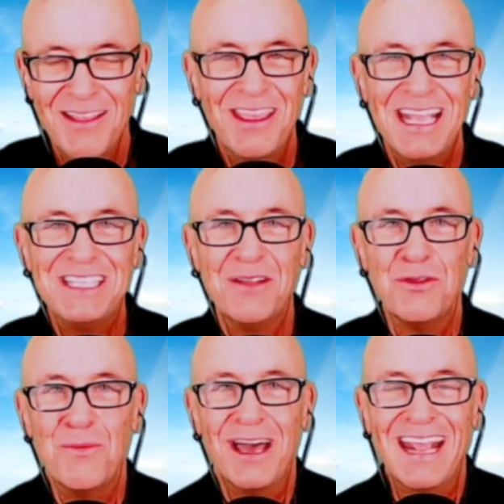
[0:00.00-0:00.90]
Thanks,
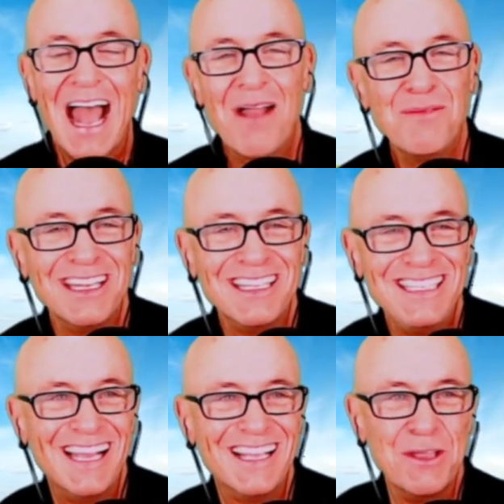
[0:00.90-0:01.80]
everybody. I'm going to
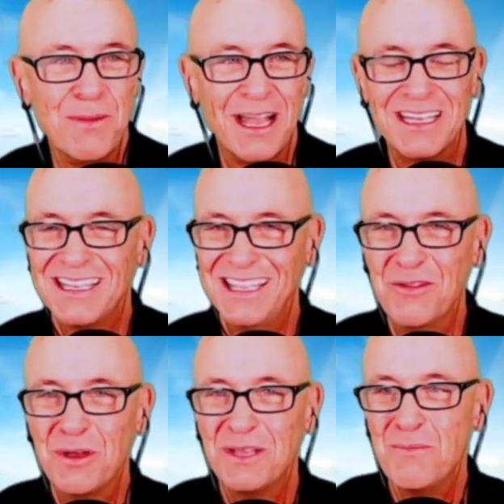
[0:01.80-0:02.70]
tell you about, you
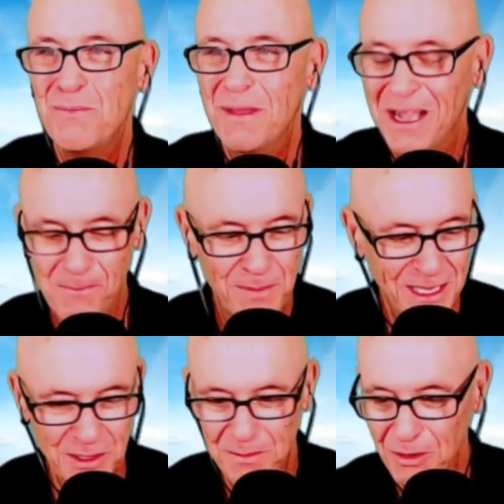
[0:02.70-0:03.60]
want to be
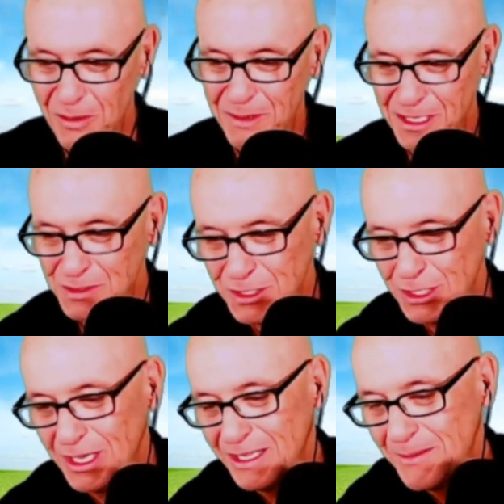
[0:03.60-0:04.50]
here tomorrow because
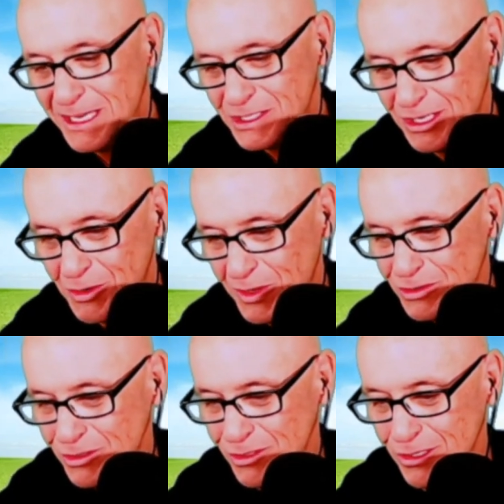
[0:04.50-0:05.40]
let me ask you a
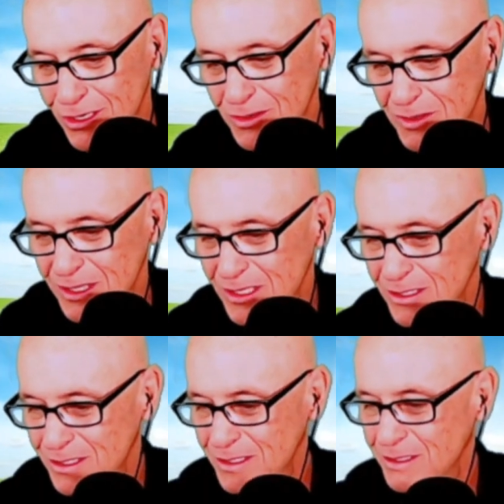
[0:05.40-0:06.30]
question. Do you know what this
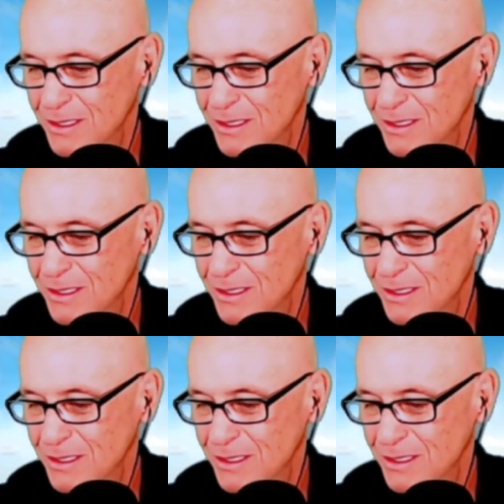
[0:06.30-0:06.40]
is?